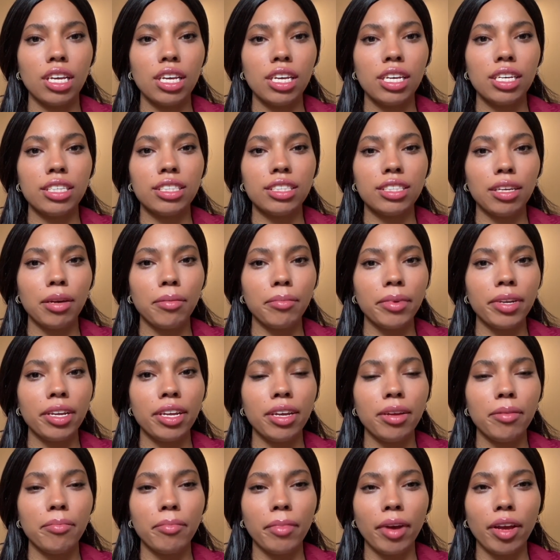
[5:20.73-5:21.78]

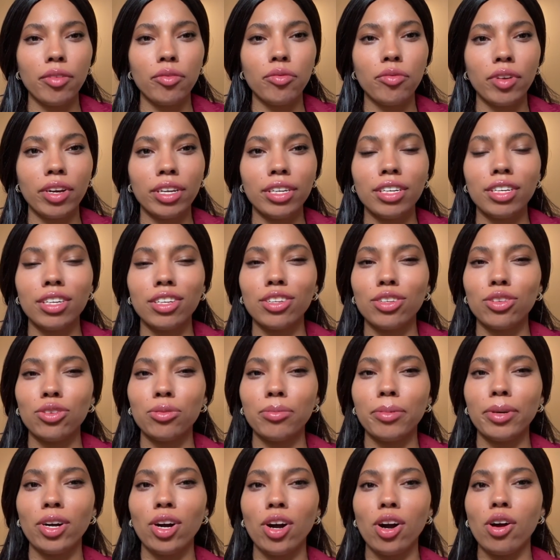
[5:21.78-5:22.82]
Somebody might find it a little
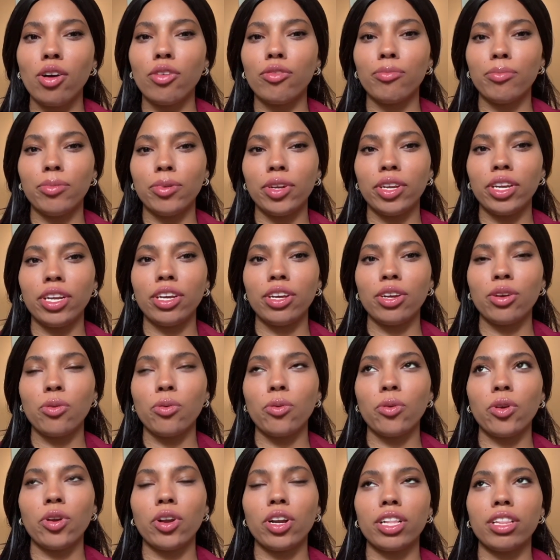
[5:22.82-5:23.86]
bit off-putting
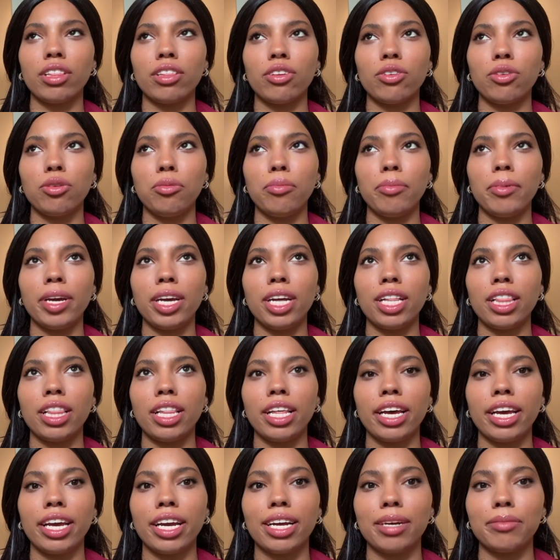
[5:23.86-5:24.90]
or a little bit
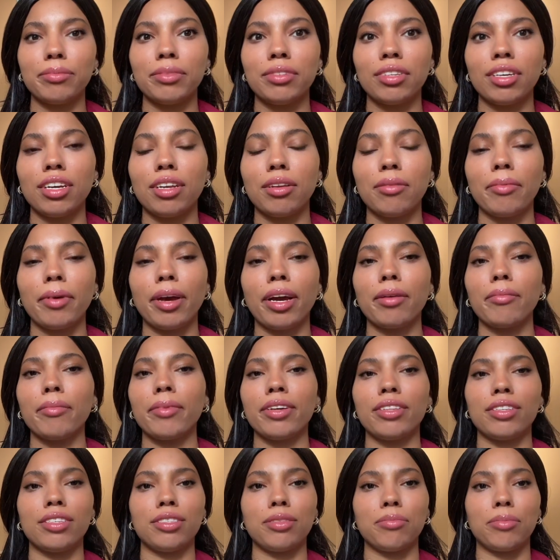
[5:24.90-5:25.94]
like, I'm taken aback by
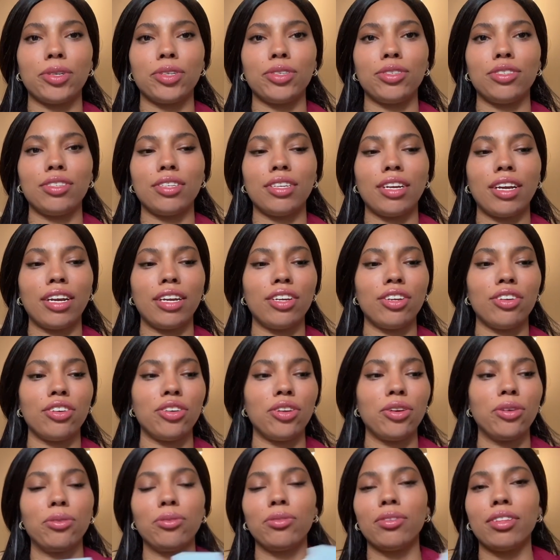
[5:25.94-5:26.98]
this person. I didn't
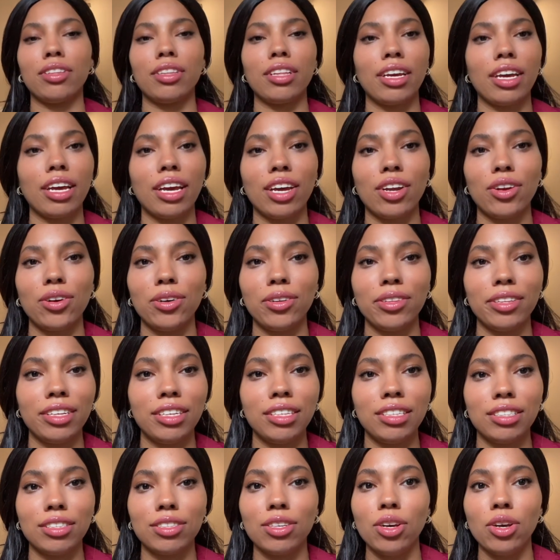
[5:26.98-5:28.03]
know that they had all
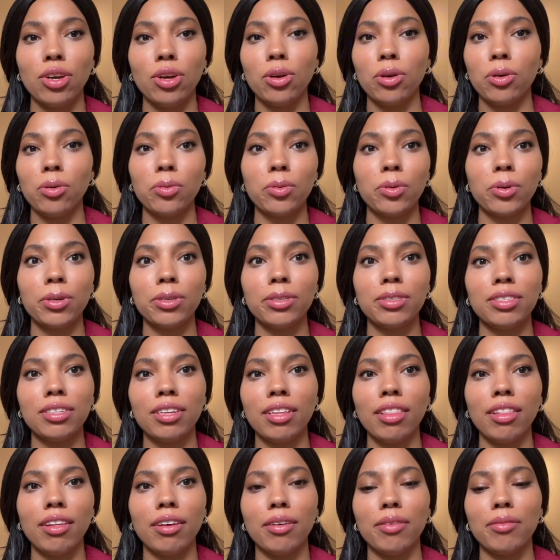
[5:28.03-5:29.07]
these words
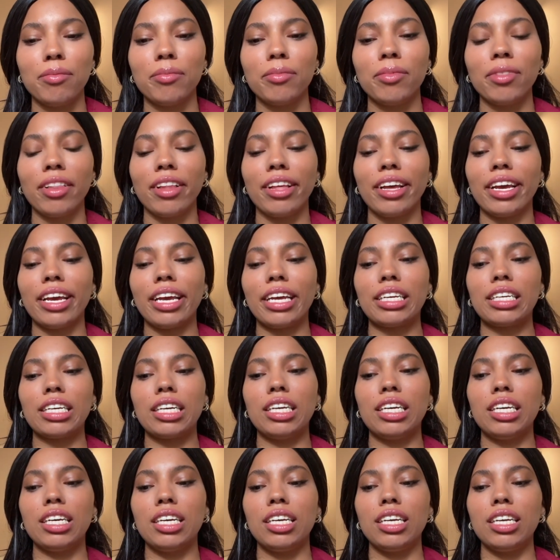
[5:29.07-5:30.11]
in them. Like,
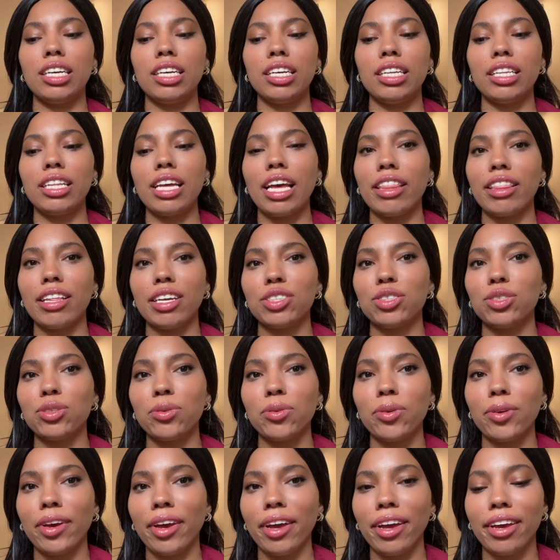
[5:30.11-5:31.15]
and that's
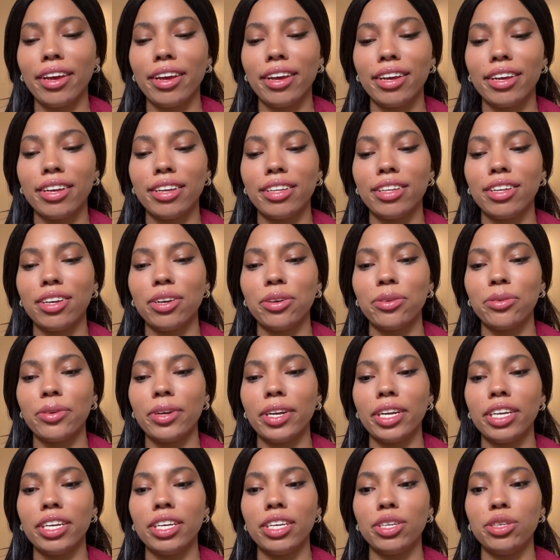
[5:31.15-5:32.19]
okay. All
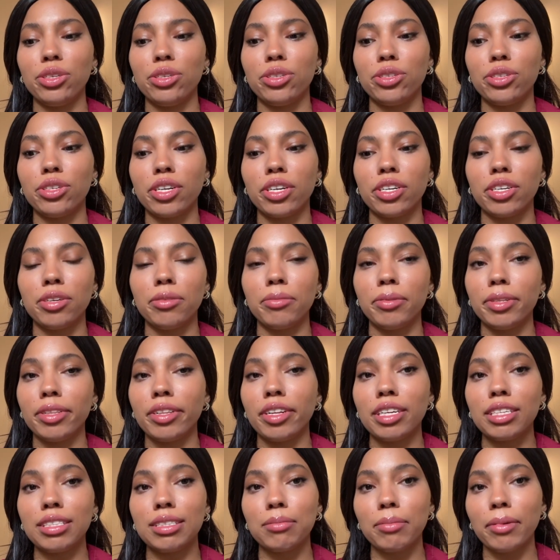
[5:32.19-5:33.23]
right? You're not going to be
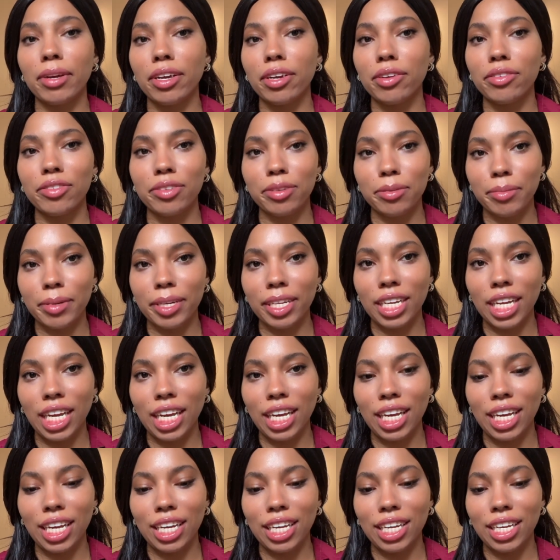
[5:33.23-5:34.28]
liked by
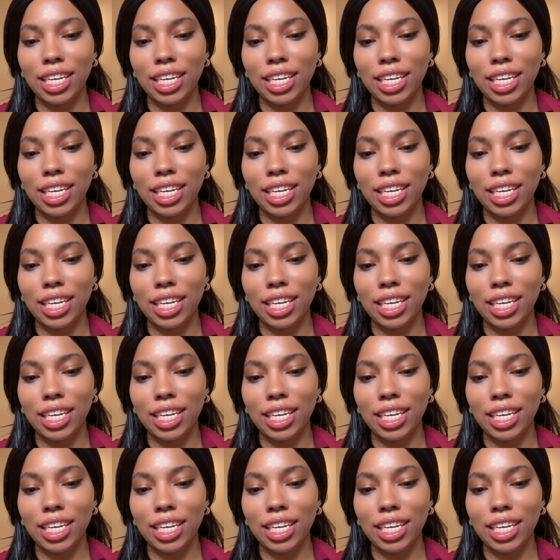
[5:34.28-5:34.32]
everybody.